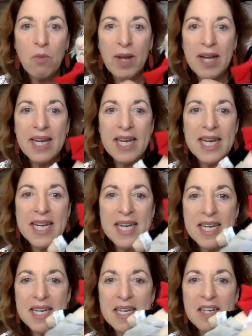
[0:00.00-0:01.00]
when he
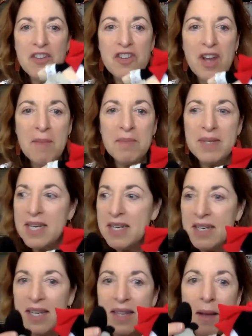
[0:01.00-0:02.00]
jumped
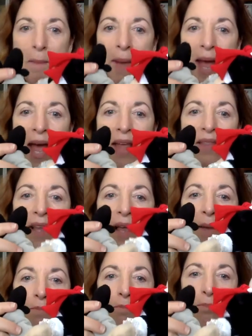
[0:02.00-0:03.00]
into the
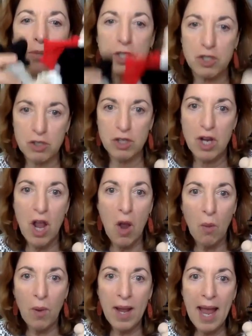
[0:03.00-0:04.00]
bathtub,
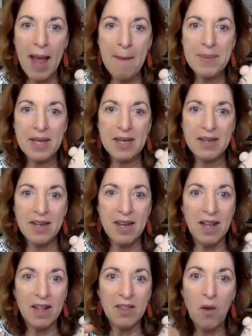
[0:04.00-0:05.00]
what happened?
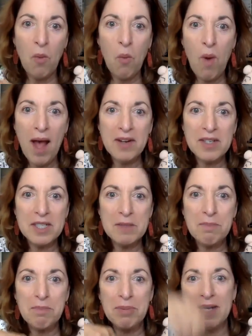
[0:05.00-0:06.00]
The water
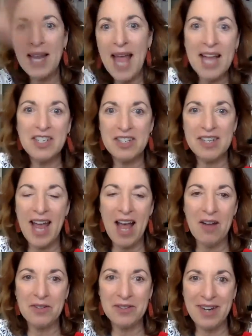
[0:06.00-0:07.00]
splashed
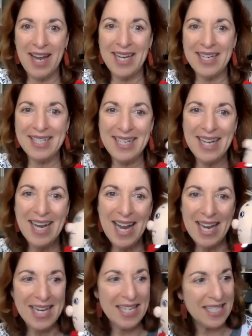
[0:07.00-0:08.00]
out, right?
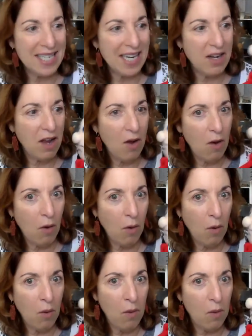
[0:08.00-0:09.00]
He said,
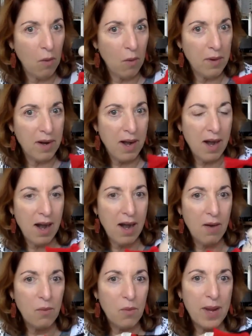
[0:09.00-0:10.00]
oh,
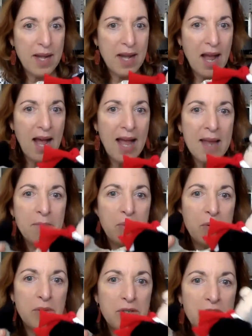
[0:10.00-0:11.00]
when I
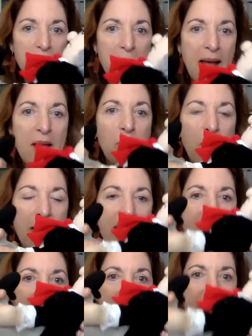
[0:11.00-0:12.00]
push my
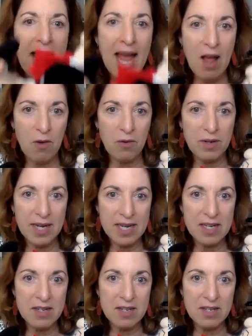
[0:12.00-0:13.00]
weight down
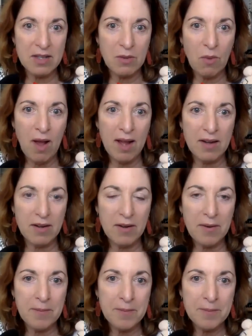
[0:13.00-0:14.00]
into the water,